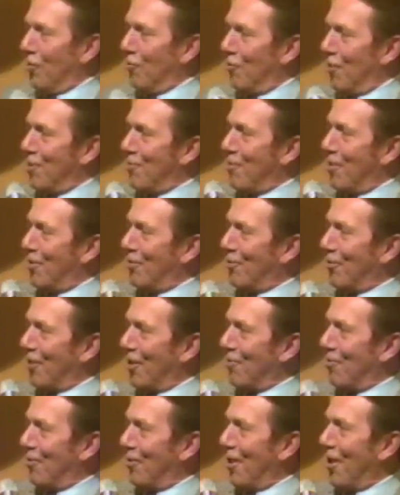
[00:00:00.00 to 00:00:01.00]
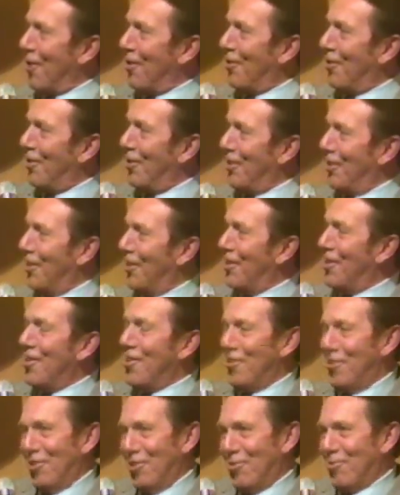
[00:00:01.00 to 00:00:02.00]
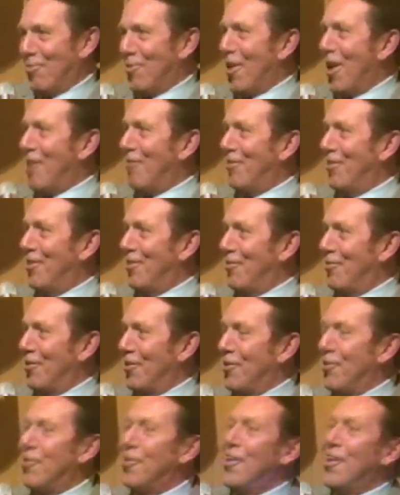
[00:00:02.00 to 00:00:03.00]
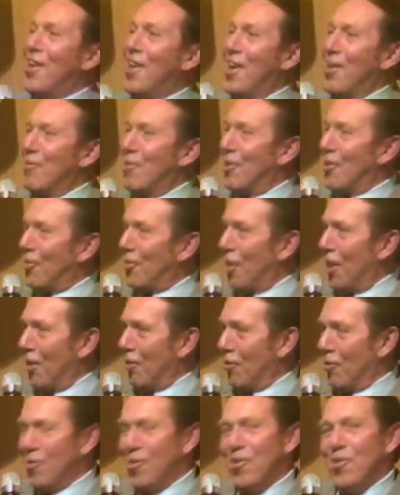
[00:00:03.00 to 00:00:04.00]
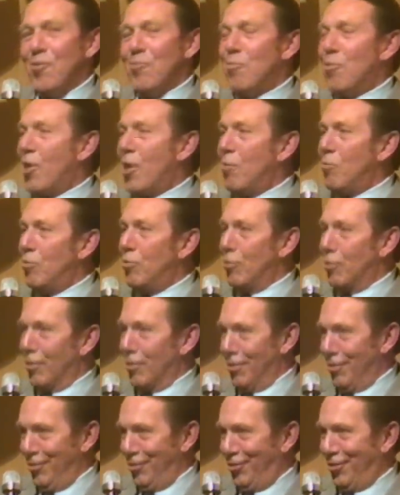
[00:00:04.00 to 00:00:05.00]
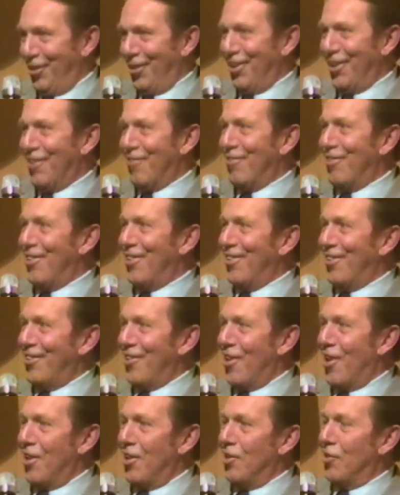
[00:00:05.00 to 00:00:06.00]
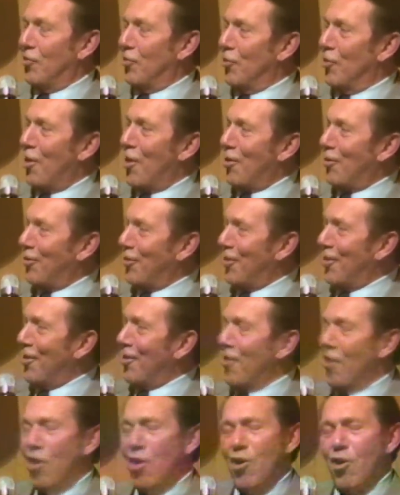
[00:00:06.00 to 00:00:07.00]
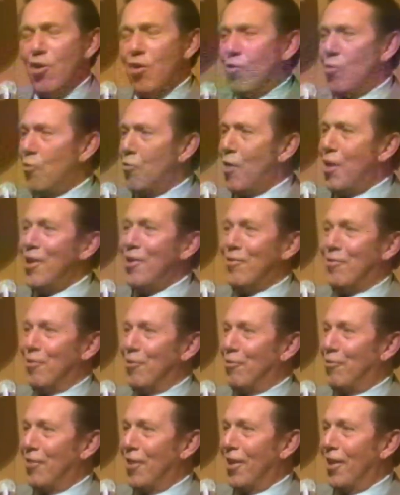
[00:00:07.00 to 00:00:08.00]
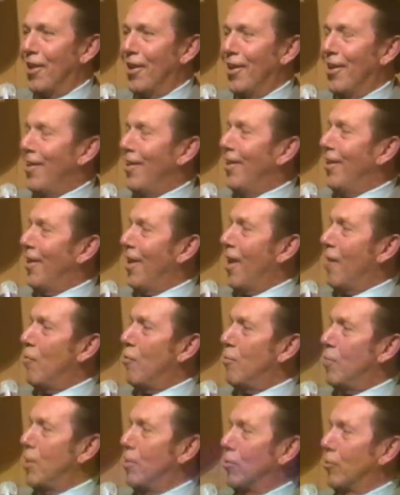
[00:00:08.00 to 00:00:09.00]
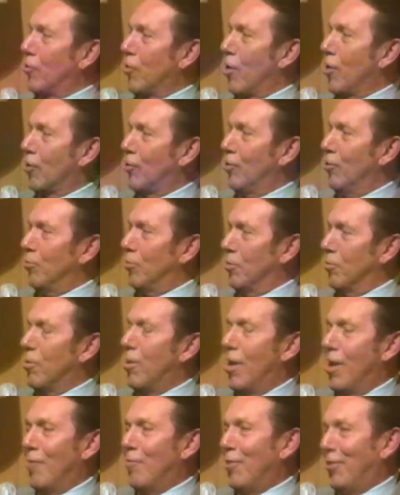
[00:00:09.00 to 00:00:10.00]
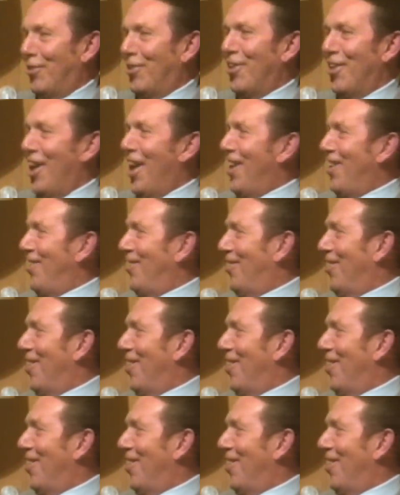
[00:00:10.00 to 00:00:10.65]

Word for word: you very much for coming down on the, uh, this private interview. I want to thank Bob Dorr, who's sitting over here in the audience, and nice also, man. oh, wonderful fellow. I won't be able to talk to him tomorrow, but tonight he's